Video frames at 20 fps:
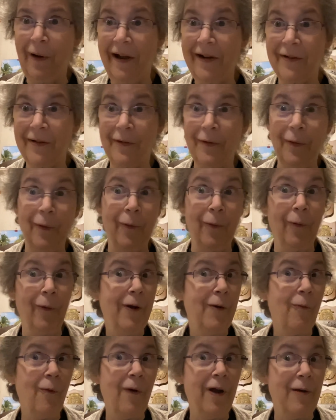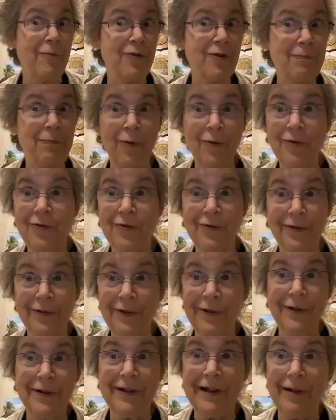I don't know where I'm supposed to
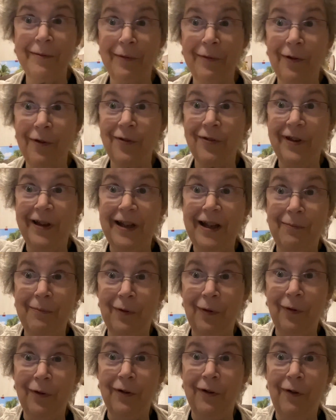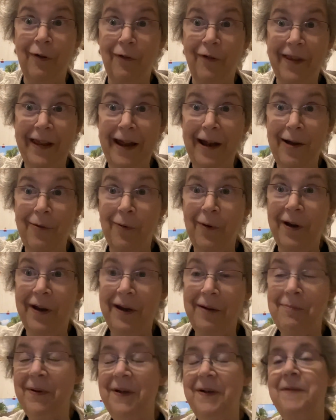look. It looks like I'm looking over that
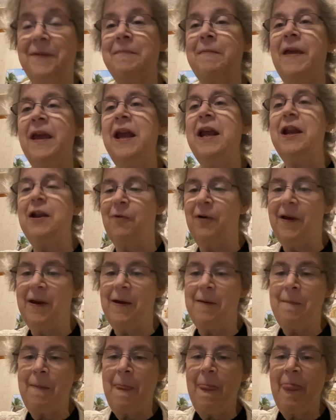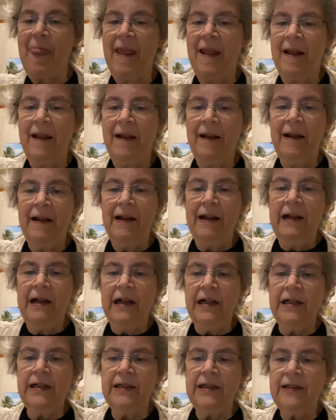way. But anyway,
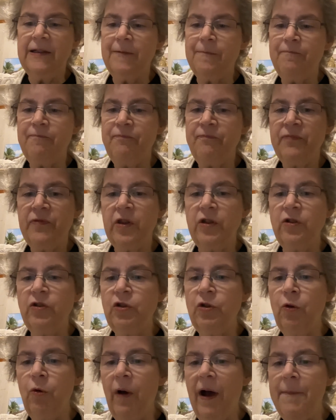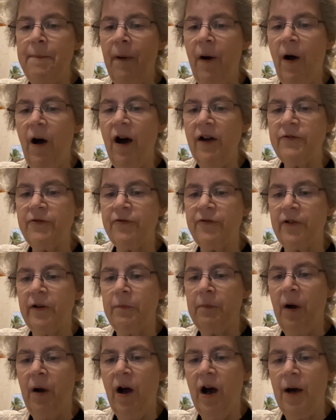the 2 I bought
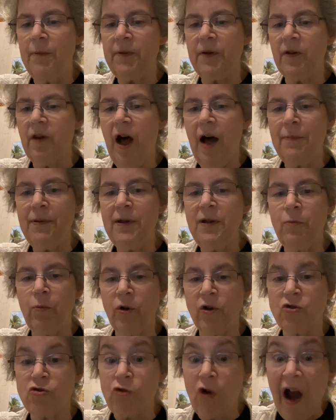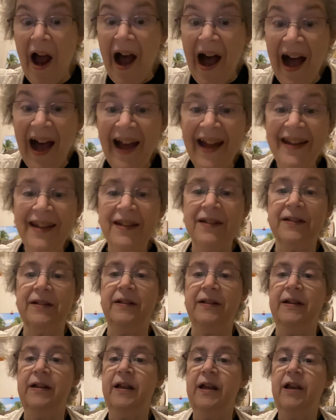from Hobby Lobby were dry,
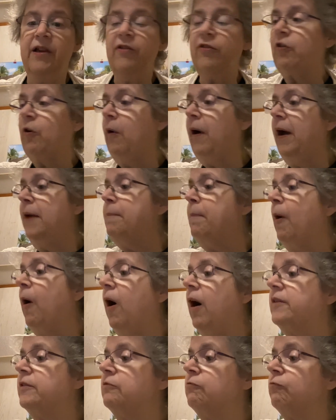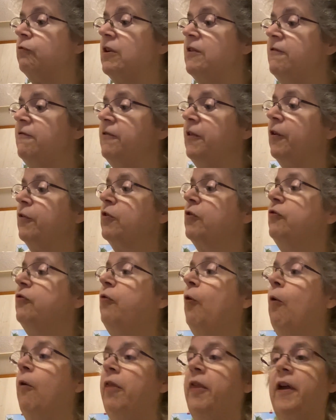so I bought refills
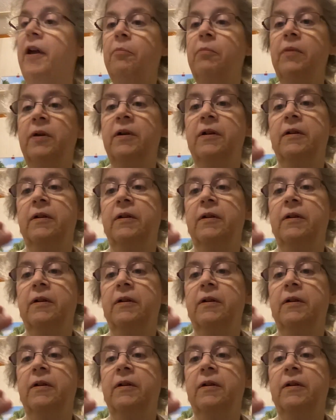for them.